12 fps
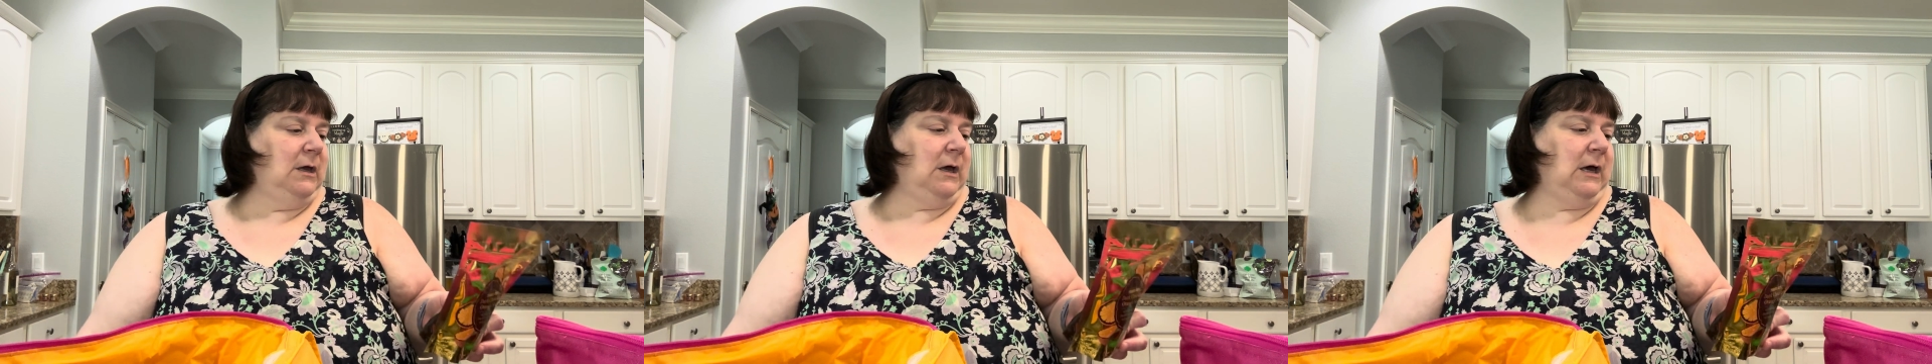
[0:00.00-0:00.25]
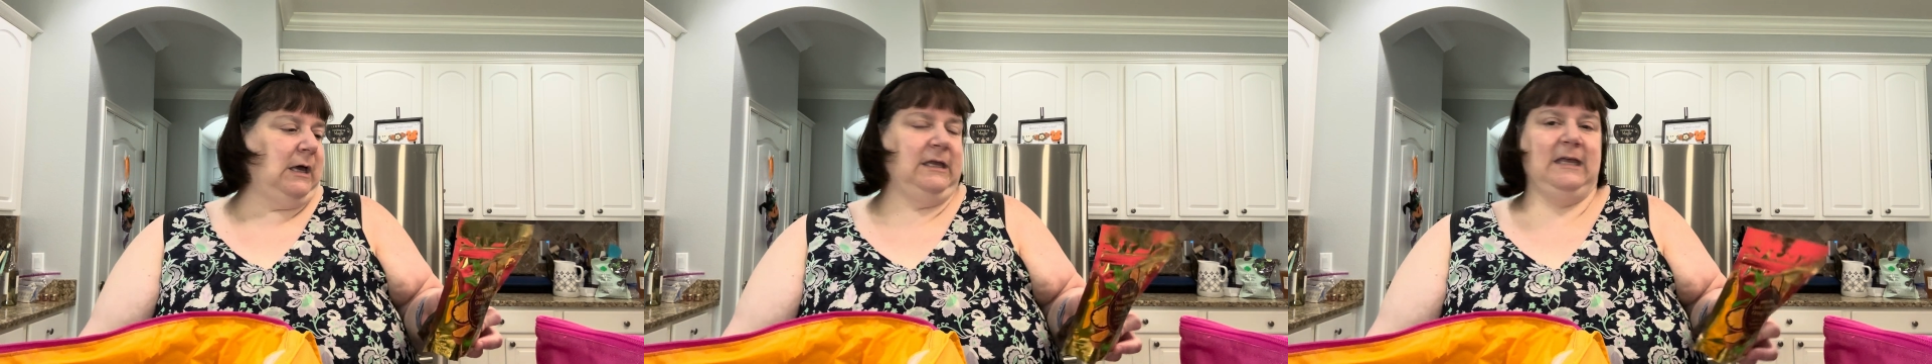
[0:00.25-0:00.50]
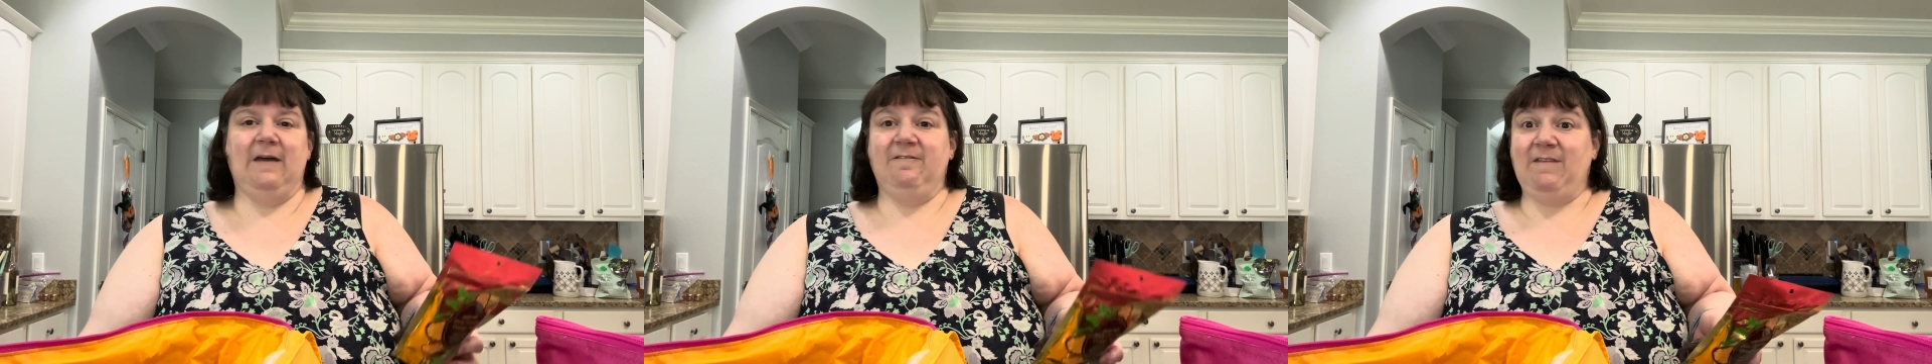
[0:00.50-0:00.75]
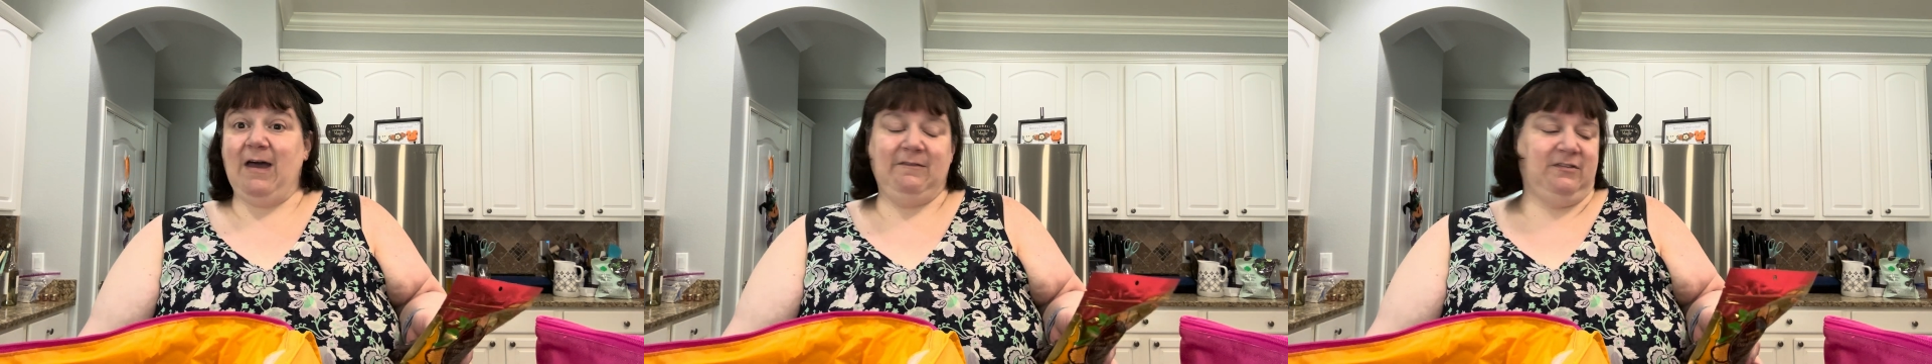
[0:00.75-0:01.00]
You get
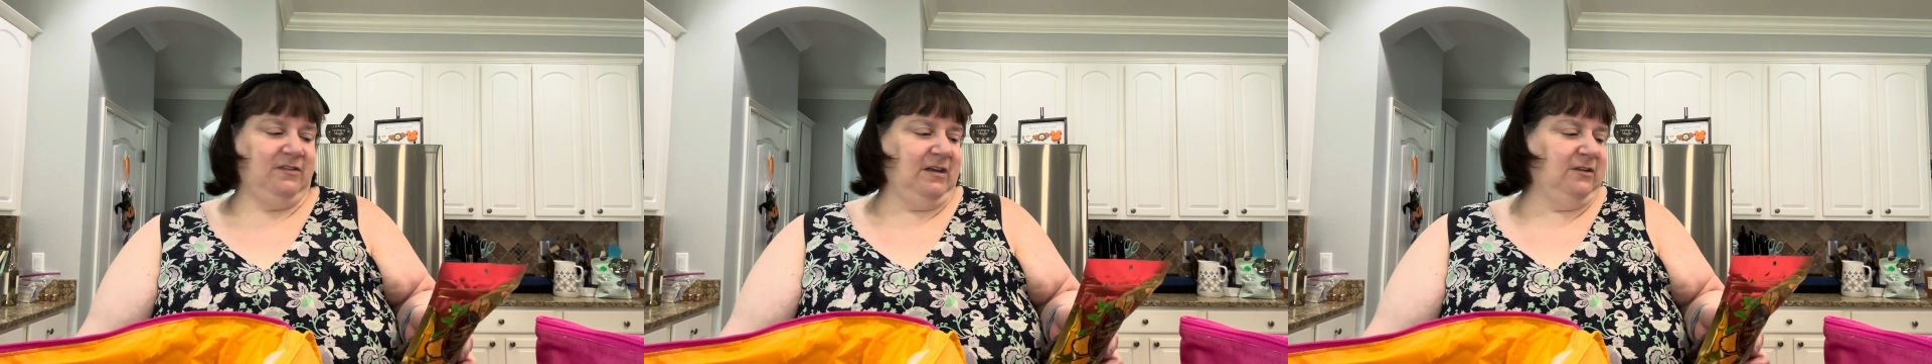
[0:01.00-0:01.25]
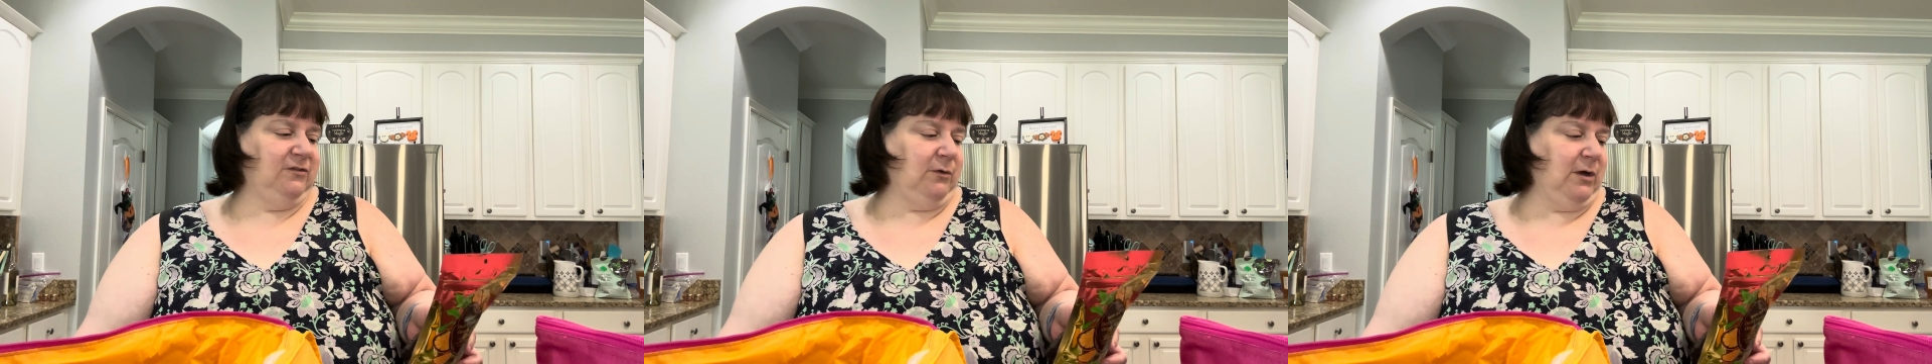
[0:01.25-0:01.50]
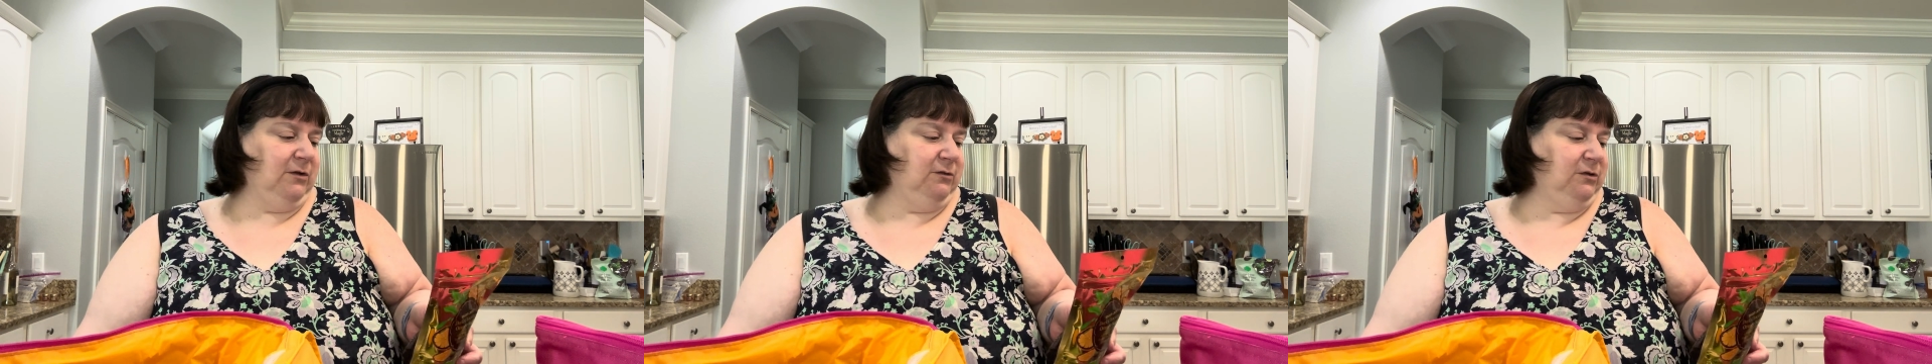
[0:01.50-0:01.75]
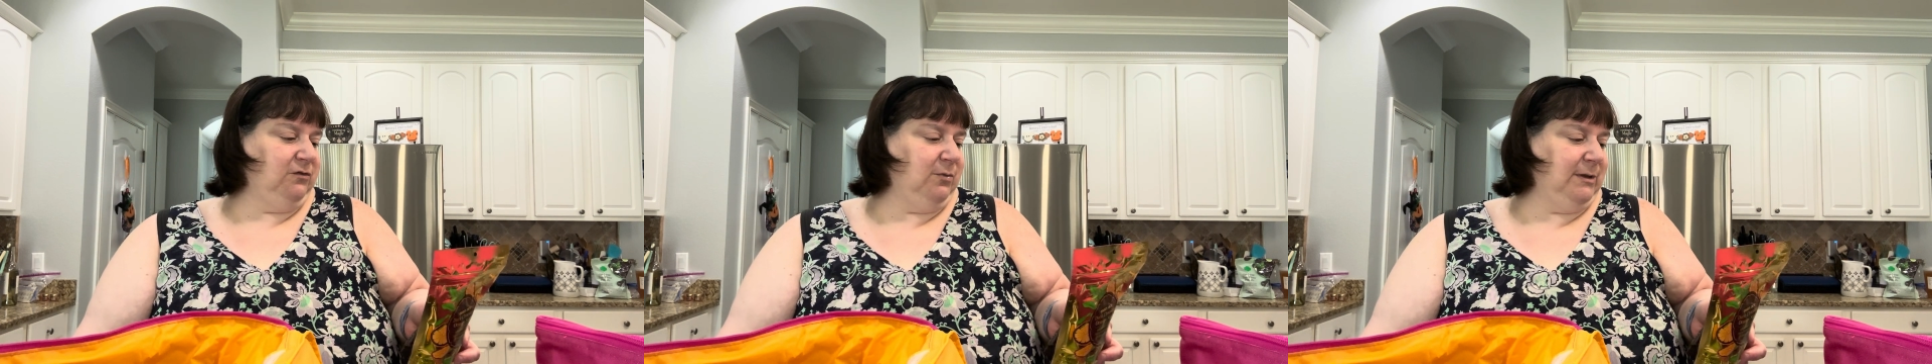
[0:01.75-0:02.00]
5 sticks for
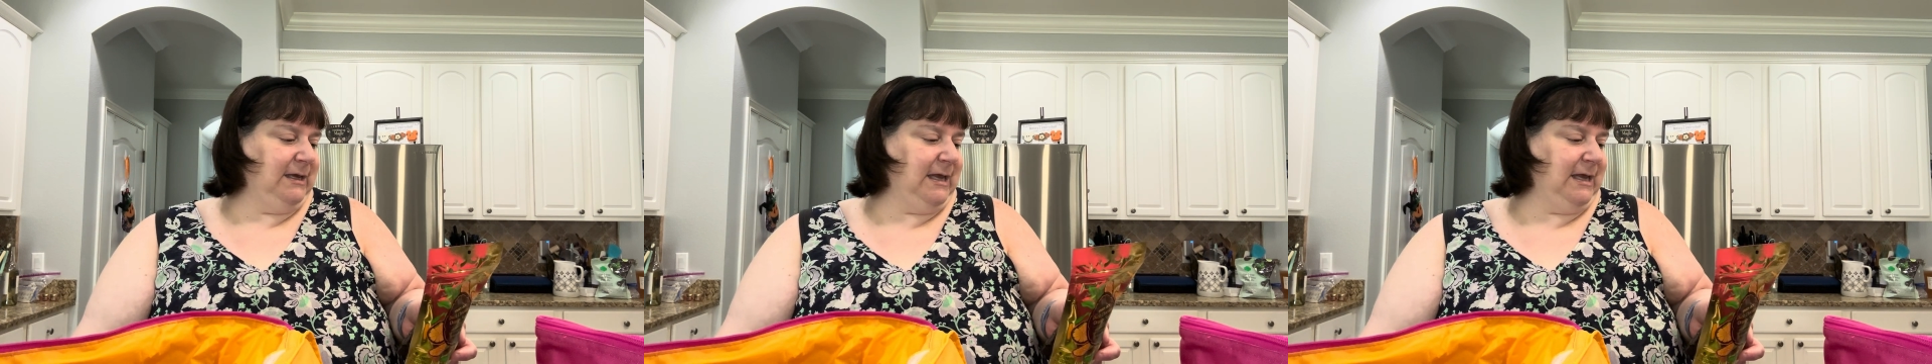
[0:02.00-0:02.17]
120